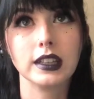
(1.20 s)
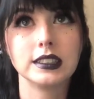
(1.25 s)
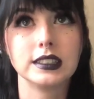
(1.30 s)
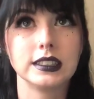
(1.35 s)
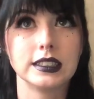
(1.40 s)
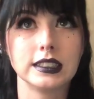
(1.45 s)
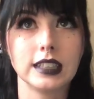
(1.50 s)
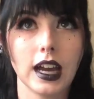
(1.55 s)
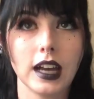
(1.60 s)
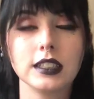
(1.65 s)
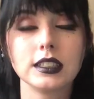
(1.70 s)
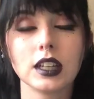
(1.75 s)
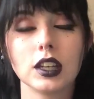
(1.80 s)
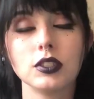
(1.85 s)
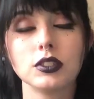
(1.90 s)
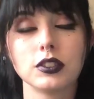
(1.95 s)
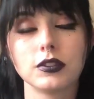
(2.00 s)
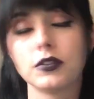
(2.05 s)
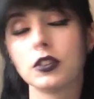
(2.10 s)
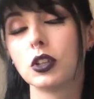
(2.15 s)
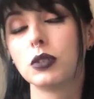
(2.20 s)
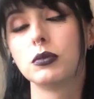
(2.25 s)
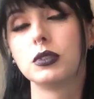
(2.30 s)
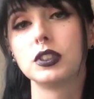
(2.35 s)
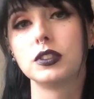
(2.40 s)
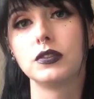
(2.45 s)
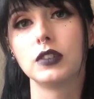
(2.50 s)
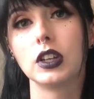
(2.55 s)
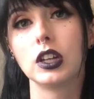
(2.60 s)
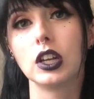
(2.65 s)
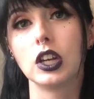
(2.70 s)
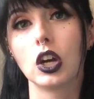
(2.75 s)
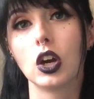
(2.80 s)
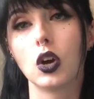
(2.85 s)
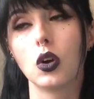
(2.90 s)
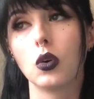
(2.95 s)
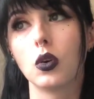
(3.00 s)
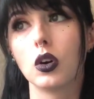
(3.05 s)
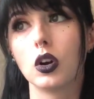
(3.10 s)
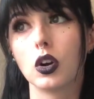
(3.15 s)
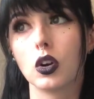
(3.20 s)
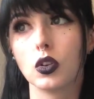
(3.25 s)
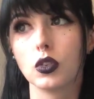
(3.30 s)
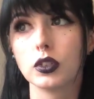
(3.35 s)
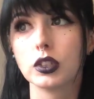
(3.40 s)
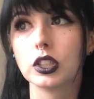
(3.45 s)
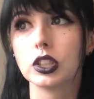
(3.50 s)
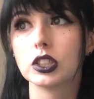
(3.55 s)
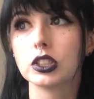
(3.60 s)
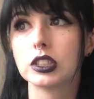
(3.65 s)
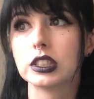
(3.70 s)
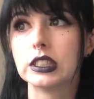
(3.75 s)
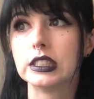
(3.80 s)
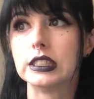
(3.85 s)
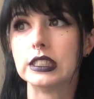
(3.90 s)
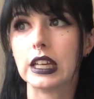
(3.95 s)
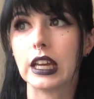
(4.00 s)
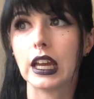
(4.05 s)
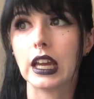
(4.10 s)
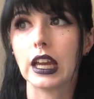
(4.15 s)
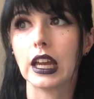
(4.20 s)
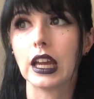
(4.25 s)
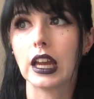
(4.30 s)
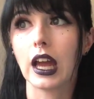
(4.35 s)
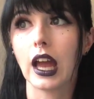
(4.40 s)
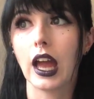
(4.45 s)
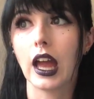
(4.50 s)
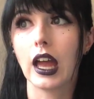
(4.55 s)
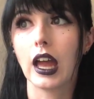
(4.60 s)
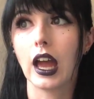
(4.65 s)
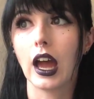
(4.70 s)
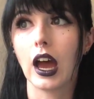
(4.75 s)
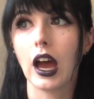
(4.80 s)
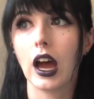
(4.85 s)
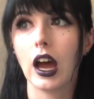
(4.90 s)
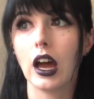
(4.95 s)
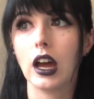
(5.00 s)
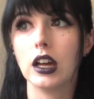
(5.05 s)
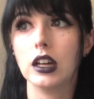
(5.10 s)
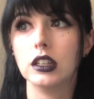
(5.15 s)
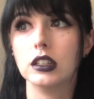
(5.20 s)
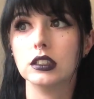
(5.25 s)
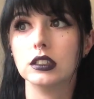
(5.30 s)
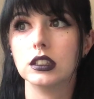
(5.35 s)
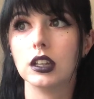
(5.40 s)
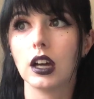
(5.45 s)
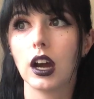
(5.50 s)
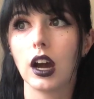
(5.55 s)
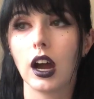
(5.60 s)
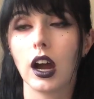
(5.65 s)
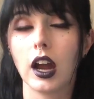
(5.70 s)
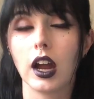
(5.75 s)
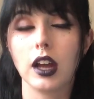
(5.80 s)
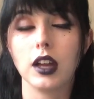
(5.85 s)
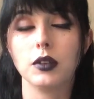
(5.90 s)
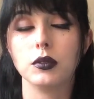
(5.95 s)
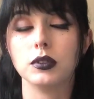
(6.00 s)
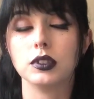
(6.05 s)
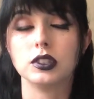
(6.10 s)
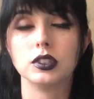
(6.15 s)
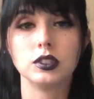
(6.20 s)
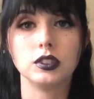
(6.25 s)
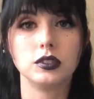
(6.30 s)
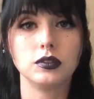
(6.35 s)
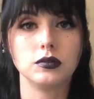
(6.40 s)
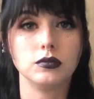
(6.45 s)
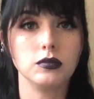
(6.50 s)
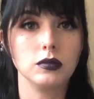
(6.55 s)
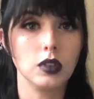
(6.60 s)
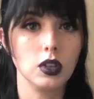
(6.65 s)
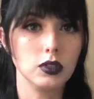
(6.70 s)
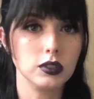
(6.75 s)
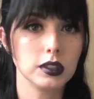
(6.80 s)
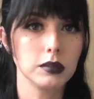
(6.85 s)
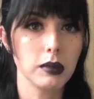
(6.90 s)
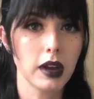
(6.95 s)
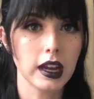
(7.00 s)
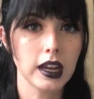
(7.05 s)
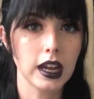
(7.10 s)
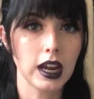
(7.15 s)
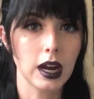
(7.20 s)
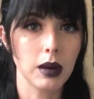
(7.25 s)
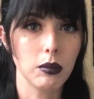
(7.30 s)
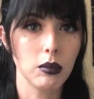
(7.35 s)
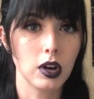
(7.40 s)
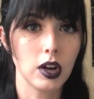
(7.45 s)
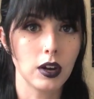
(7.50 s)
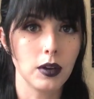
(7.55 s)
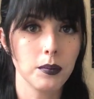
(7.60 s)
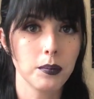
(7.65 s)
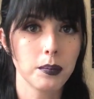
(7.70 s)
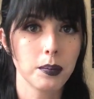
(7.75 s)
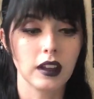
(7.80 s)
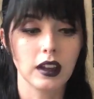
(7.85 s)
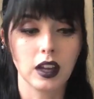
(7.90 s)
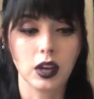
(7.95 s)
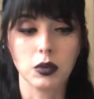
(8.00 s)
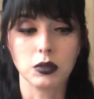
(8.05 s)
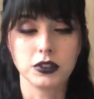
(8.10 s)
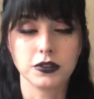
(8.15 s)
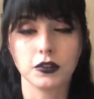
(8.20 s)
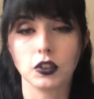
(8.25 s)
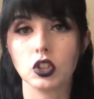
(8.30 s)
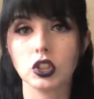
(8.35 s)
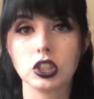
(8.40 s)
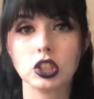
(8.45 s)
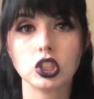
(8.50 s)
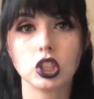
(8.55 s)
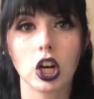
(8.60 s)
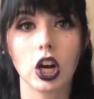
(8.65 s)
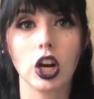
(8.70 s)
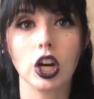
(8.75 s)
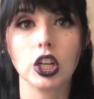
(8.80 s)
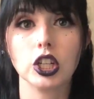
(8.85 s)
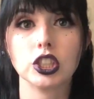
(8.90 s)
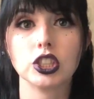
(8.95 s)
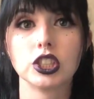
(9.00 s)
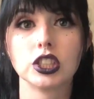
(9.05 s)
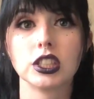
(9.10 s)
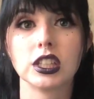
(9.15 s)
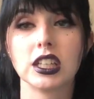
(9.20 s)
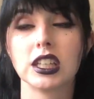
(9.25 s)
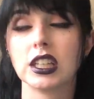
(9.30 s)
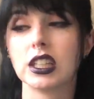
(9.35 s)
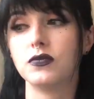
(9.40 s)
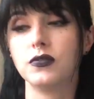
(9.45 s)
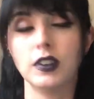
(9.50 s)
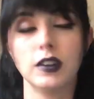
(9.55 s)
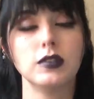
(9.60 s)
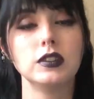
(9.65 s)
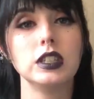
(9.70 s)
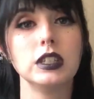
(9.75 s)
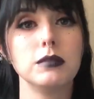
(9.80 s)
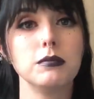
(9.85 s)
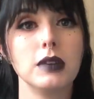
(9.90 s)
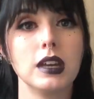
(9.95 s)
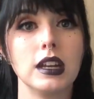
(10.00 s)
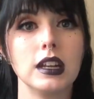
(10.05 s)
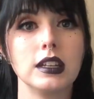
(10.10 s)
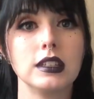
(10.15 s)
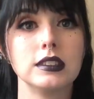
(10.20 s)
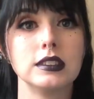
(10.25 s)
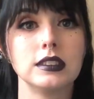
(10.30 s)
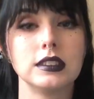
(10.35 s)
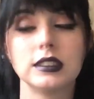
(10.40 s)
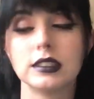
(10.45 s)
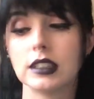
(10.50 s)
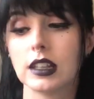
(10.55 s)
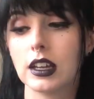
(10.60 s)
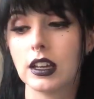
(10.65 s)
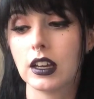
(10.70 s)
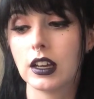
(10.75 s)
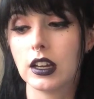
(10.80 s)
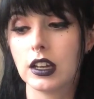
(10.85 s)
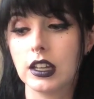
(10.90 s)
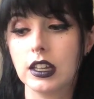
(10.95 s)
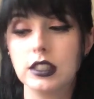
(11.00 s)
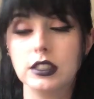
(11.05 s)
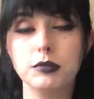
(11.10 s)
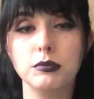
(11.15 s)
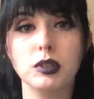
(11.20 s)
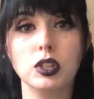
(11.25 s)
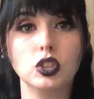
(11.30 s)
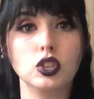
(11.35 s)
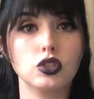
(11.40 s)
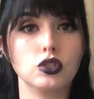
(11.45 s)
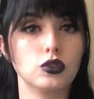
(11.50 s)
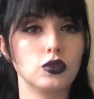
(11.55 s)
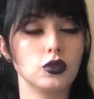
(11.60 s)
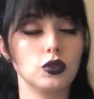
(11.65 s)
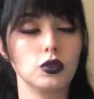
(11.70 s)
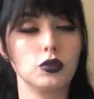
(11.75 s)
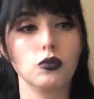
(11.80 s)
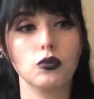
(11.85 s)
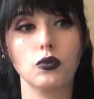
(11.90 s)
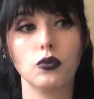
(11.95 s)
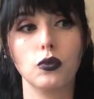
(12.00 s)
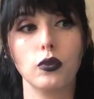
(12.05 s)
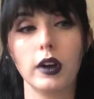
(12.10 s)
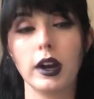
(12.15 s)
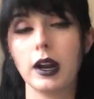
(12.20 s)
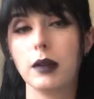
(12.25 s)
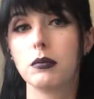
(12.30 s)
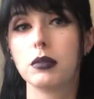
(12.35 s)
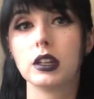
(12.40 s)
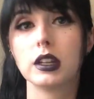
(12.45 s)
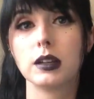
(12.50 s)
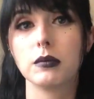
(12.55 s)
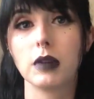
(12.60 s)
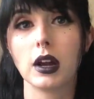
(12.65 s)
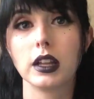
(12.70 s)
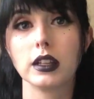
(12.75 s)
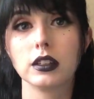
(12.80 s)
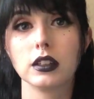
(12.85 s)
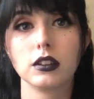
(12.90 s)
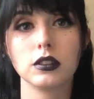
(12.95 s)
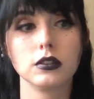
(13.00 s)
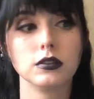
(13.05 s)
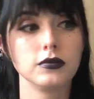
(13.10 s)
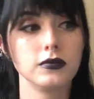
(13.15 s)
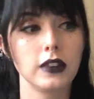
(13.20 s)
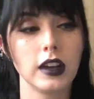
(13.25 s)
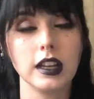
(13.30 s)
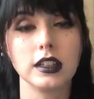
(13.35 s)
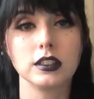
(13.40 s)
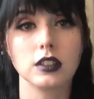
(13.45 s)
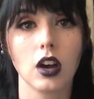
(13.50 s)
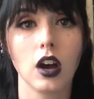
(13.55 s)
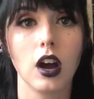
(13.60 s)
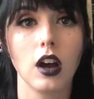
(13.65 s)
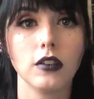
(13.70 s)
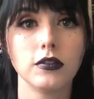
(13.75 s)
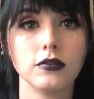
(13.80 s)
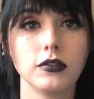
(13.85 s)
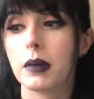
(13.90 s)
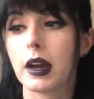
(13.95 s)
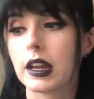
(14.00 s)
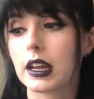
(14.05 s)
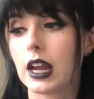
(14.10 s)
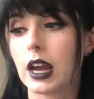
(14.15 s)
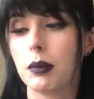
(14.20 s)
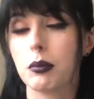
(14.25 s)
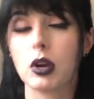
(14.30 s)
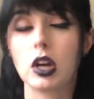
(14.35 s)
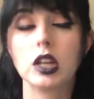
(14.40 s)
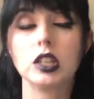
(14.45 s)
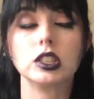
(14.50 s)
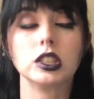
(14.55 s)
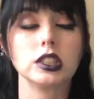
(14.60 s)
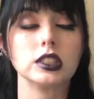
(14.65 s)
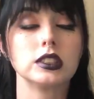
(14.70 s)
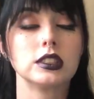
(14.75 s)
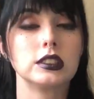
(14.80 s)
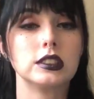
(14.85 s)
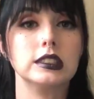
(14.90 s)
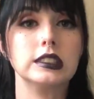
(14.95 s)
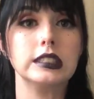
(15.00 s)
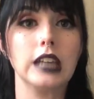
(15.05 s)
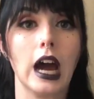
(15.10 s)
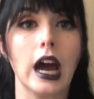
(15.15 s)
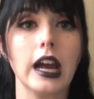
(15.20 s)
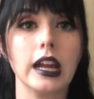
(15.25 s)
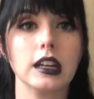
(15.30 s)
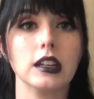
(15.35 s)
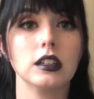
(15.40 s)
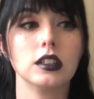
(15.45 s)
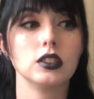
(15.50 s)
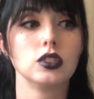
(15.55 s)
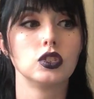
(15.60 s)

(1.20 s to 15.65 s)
I sat down to film this video earlier today and I was using my camera. It was fully charged. 15 minutes into me just rambling my little face off, my camera just died.